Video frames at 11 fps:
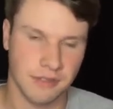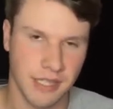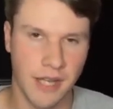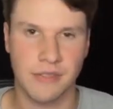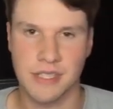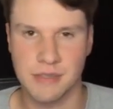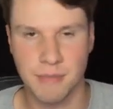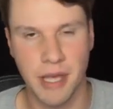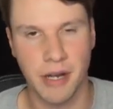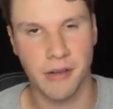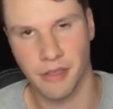Left is
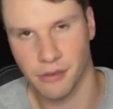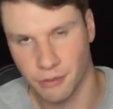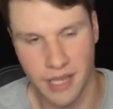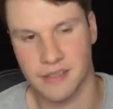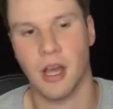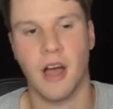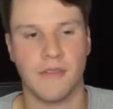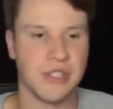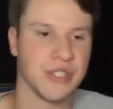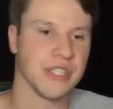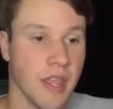better than the right,
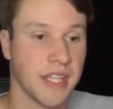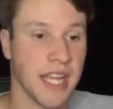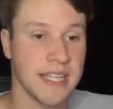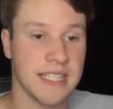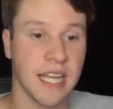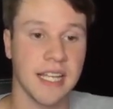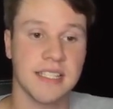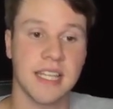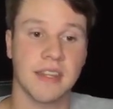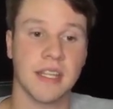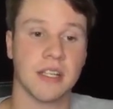obviously. The Tennessee
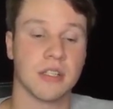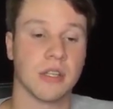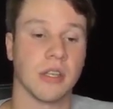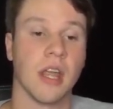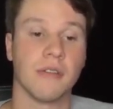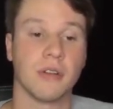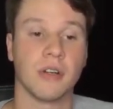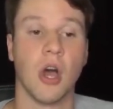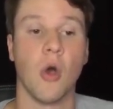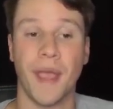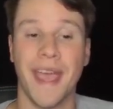Titans, I think there's another
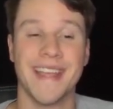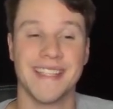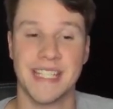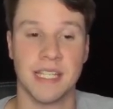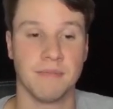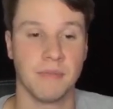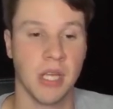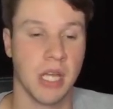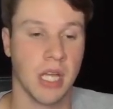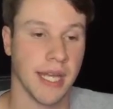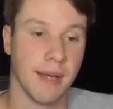okay team.
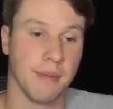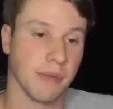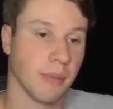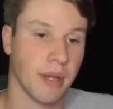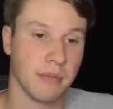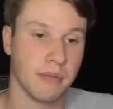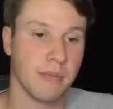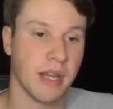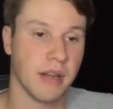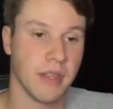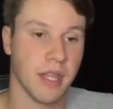They'll probably be
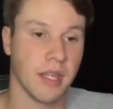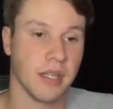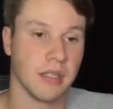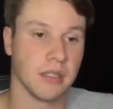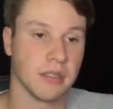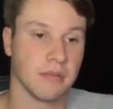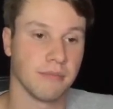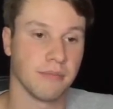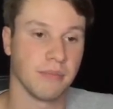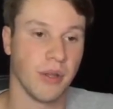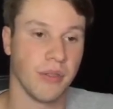better than
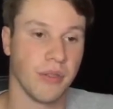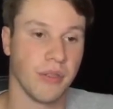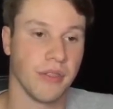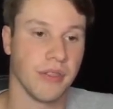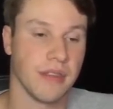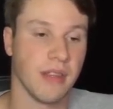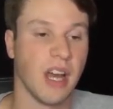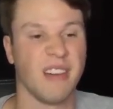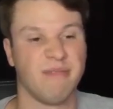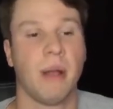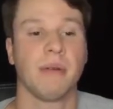both of
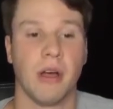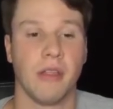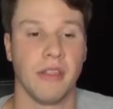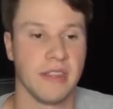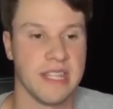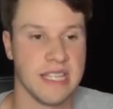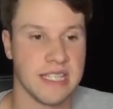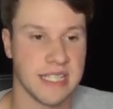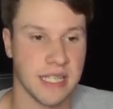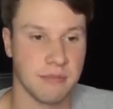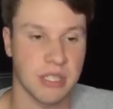probably all of these
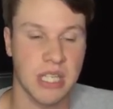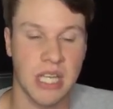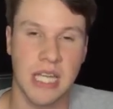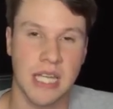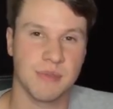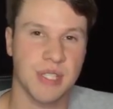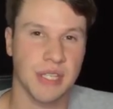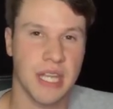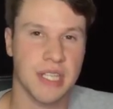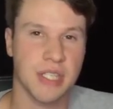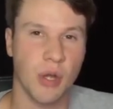teams. Still
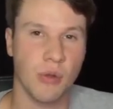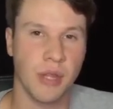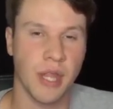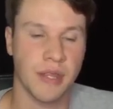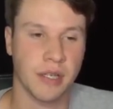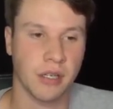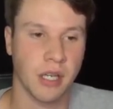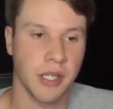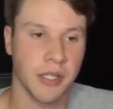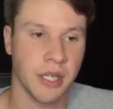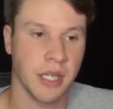not sold that they're
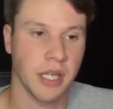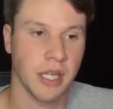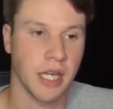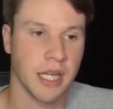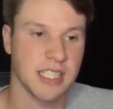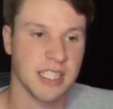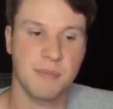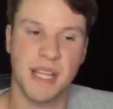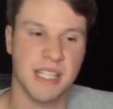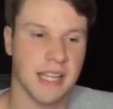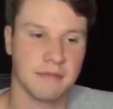good, just
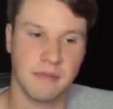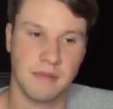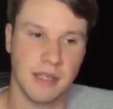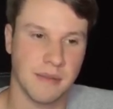because I'm